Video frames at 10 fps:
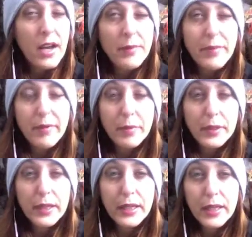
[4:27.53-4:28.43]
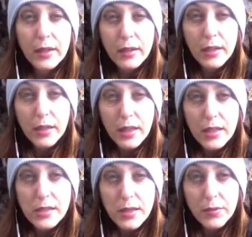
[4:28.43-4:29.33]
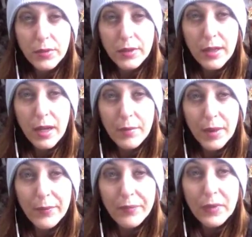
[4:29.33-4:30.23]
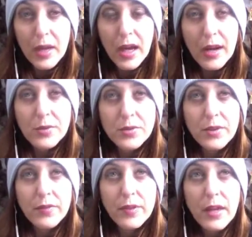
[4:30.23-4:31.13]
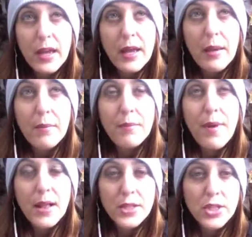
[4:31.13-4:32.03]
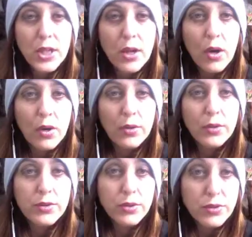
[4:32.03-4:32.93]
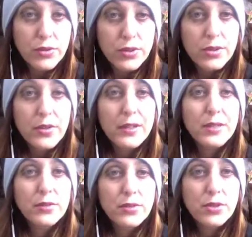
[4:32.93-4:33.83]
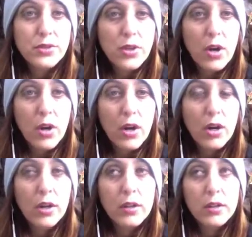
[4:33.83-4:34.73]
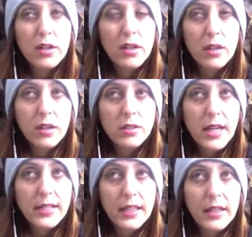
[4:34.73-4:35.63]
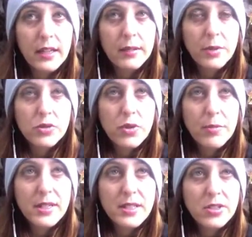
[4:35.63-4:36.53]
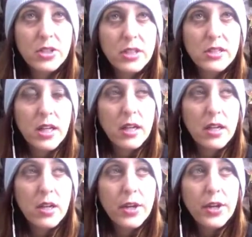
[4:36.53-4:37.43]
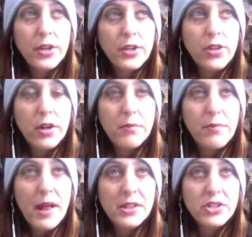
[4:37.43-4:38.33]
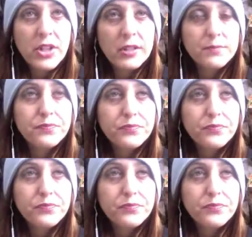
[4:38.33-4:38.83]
I may have been hearing things that weren't there, but I was sort of embellishing on delusions, right? Delusions are technically, I'm not sure, but essentially it's like they're embellishing.